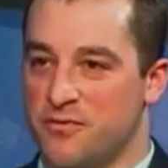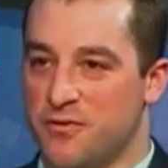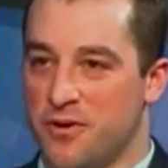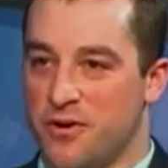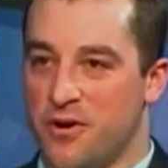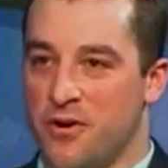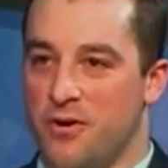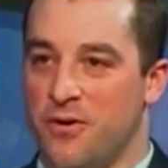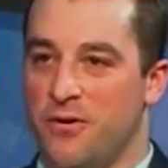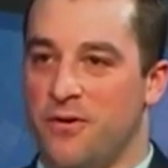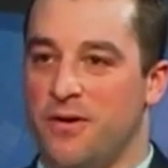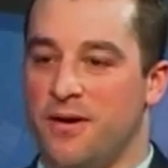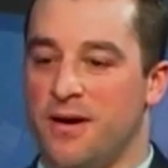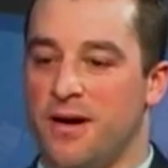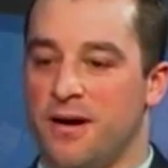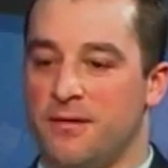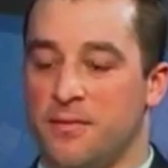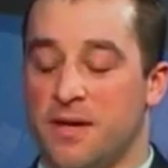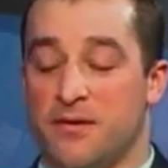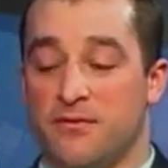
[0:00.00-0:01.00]
of your own,
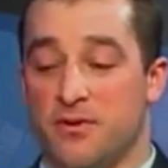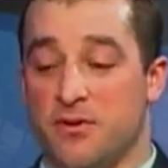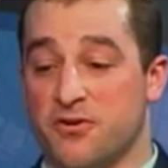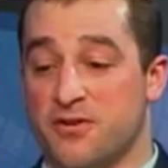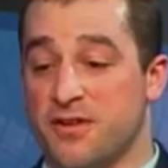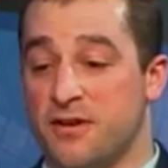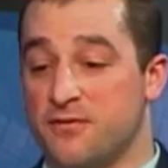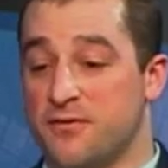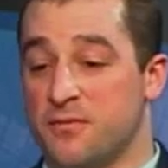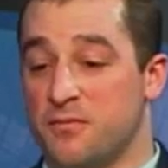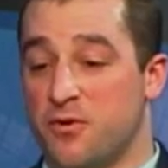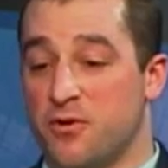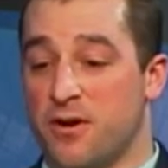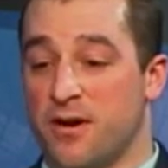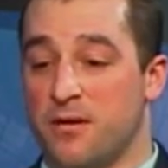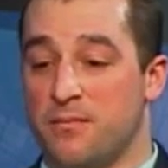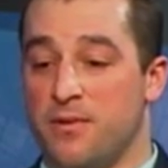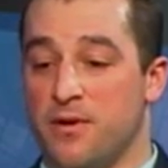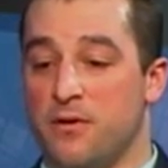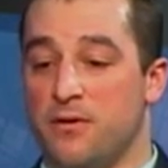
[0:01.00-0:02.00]
giving yourself some
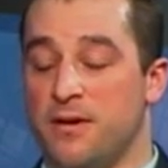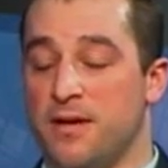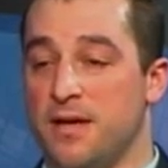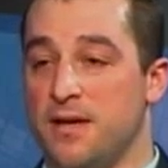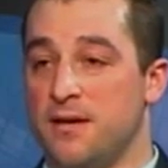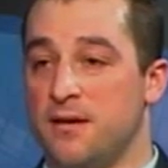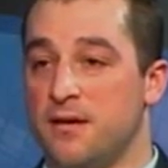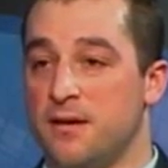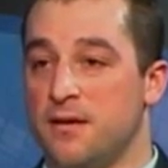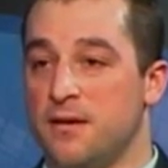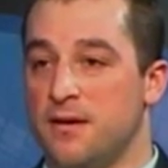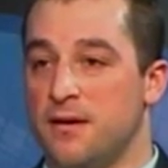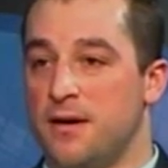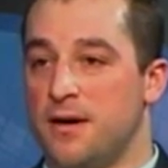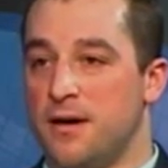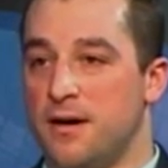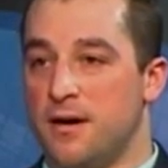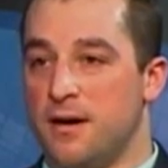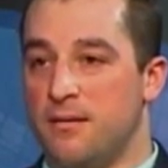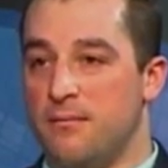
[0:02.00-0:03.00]
credibility.
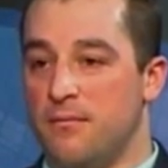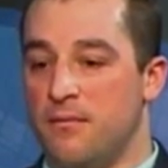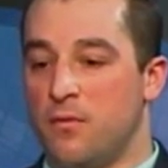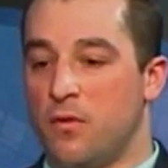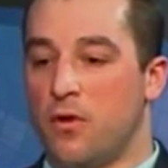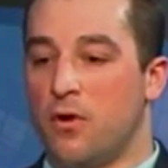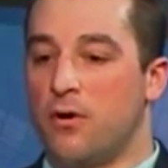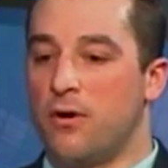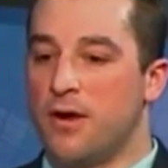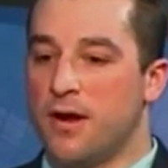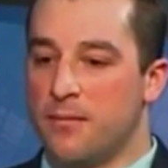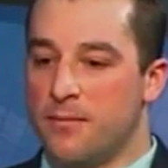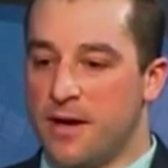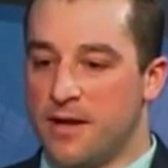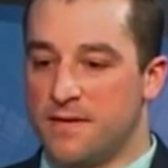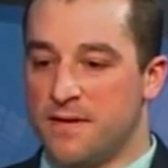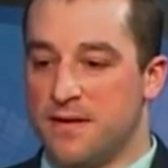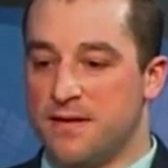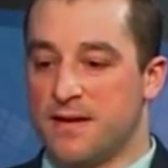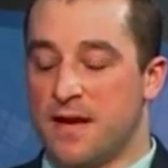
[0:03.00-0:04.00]
Learning
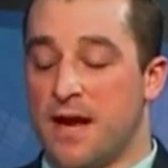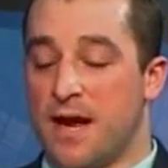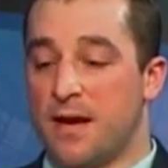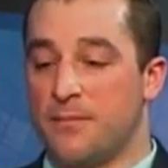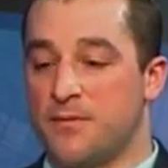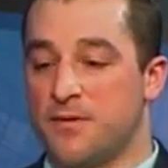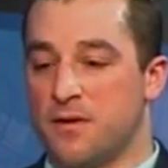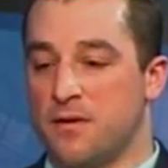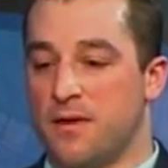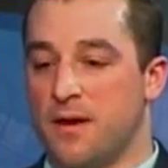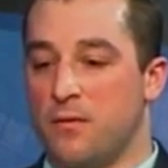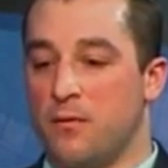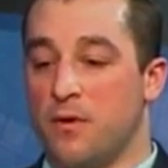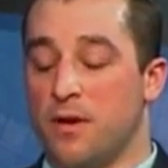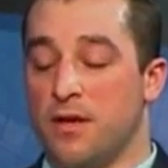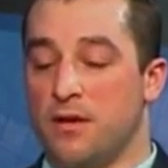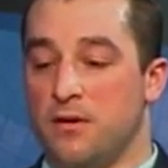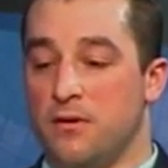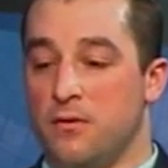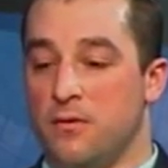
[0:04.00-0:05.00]
about these apps so that
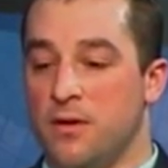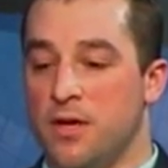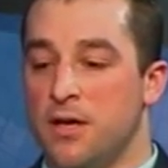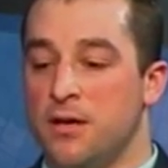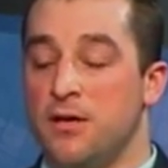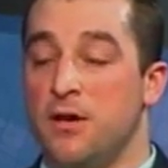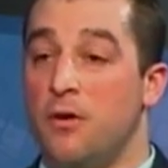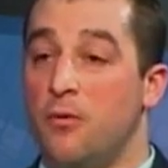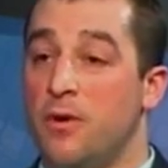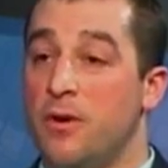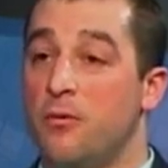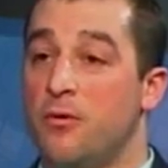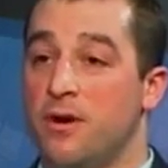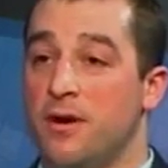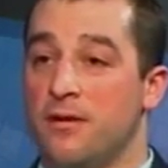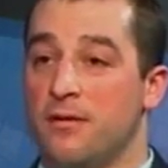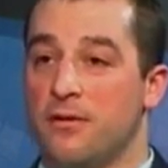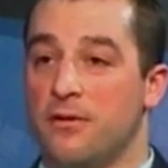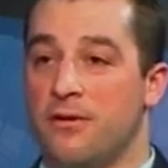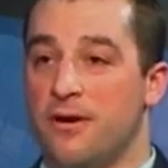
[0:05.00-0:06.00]
when we
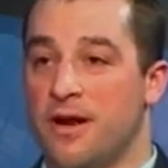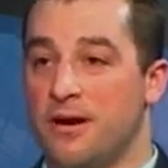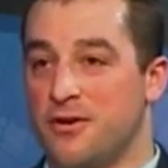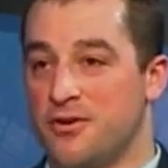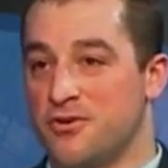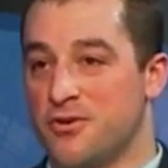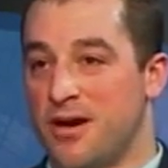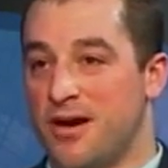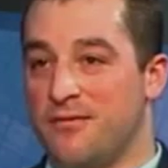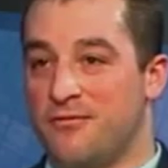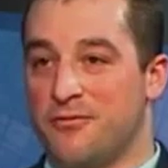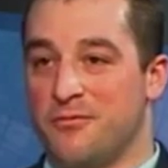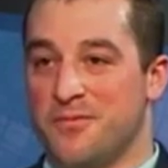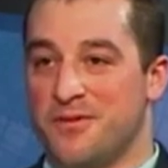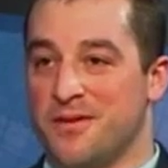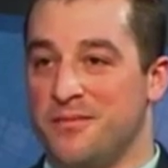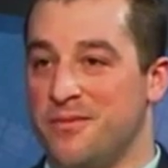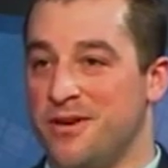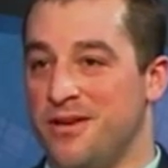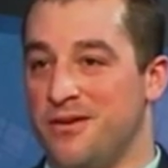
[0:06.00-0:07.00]
wouldn't learn how to drive from
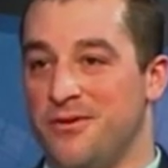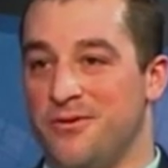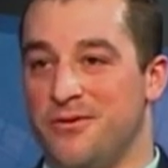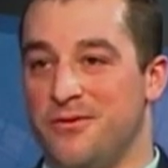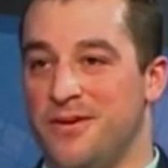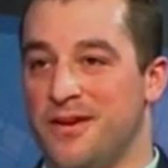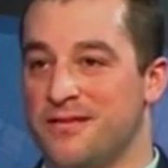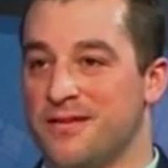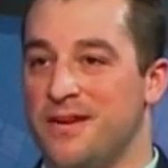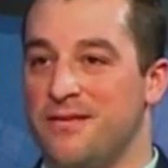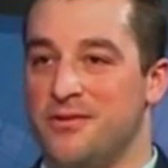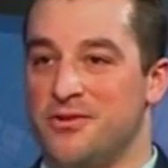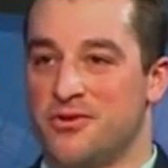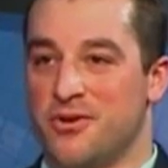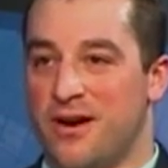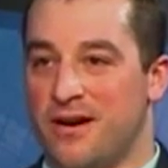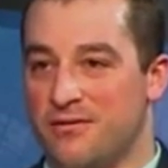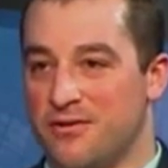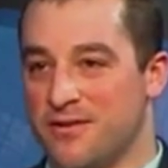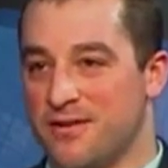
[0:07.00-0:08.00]
somebody who doesn't have a
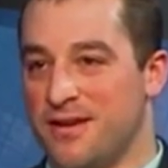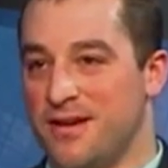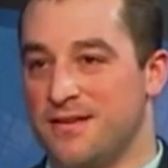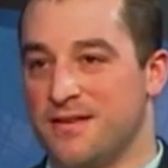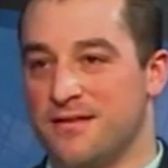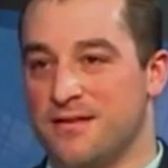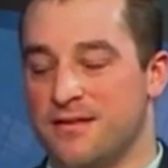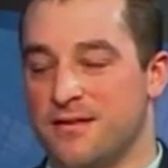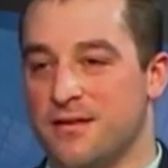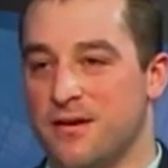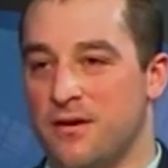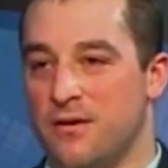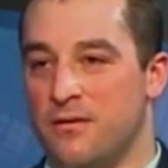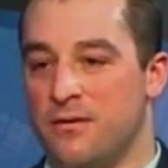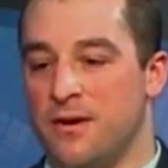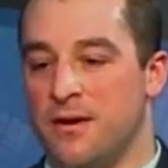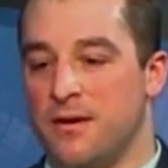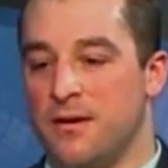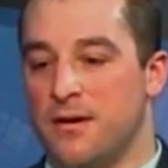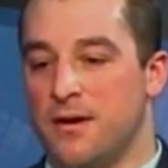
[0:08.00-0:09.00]
driver's license.
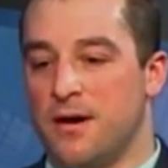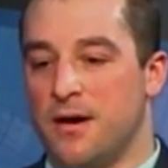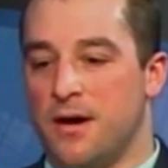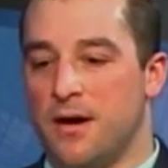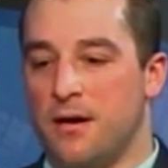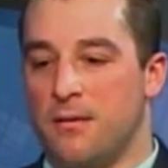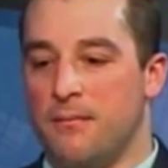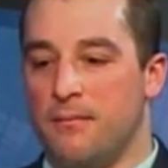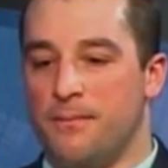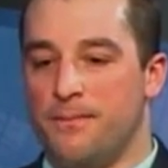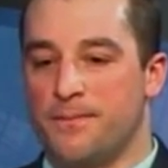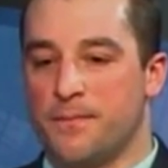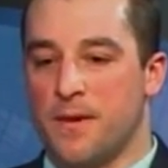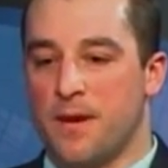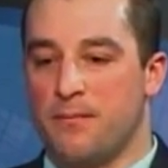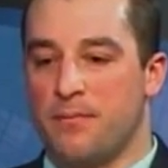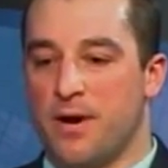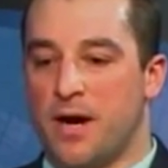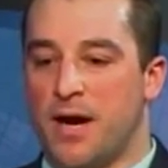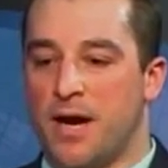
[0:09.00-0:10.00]
So
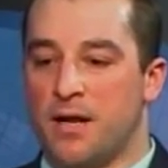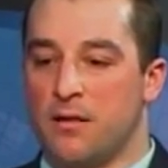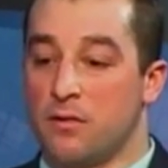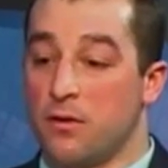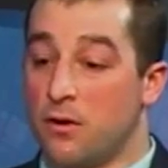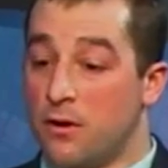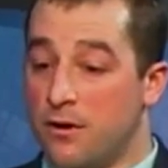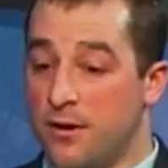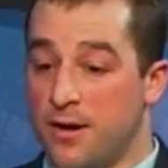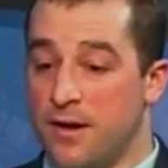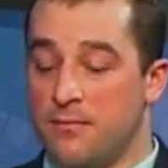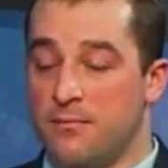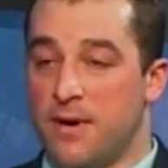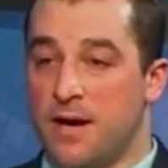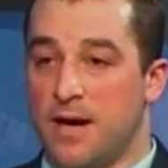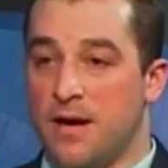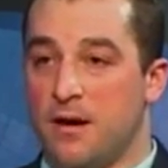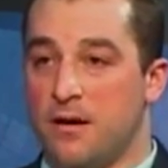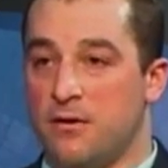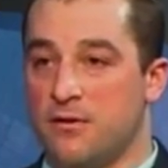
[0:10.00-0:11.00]
by learning,
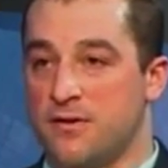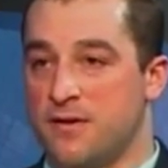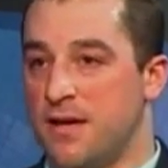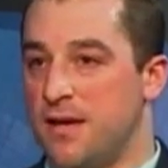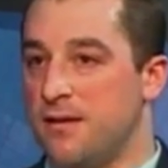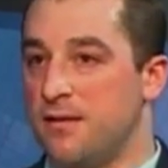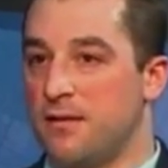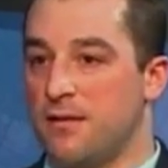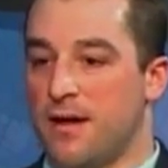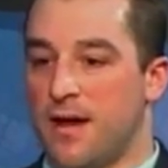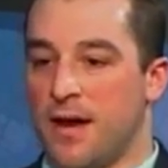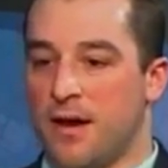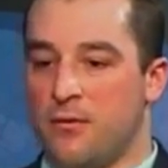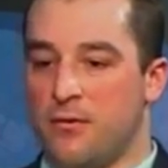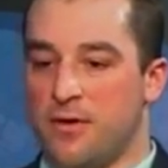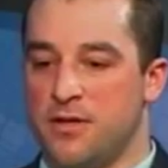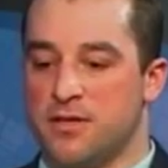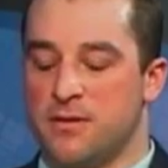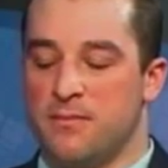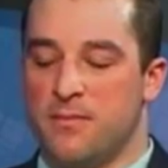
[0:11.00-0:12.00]
by understanding the
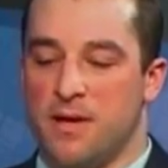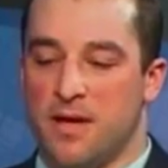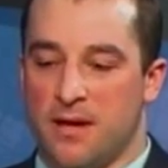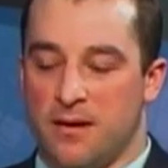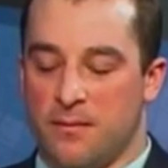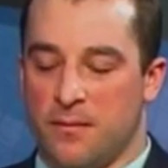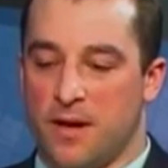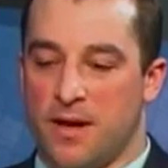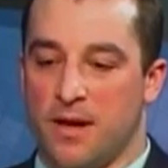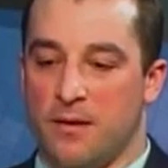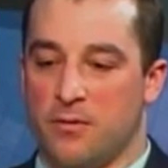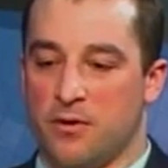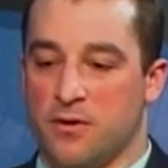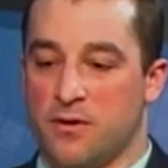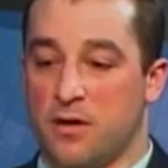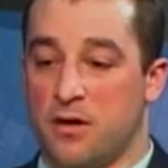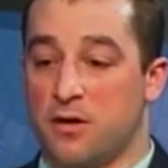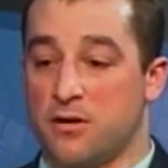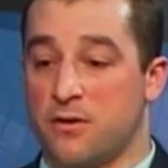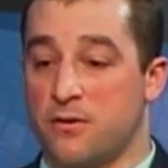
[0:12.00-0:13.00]
language and being able to
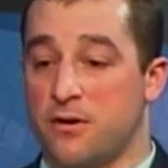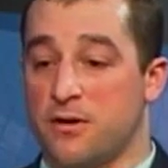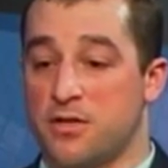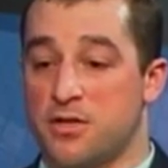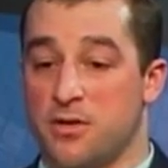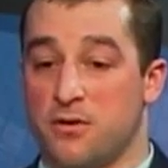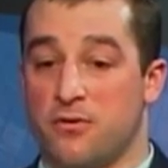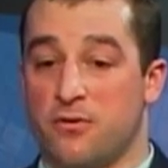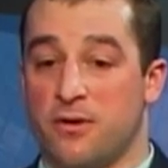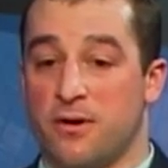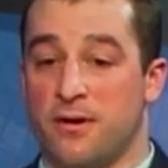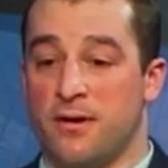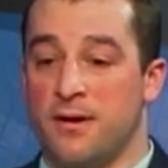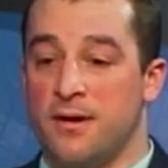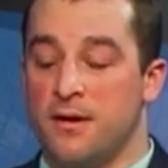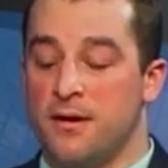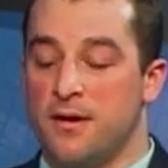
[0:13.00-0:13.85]
talk to our children